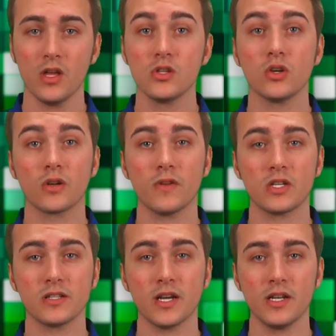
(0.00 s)

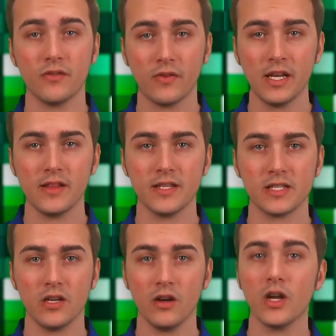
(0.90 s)
Djokovic is undefeated
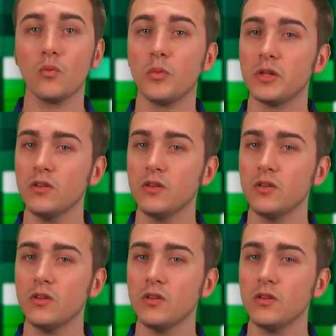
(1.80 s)
this year and will be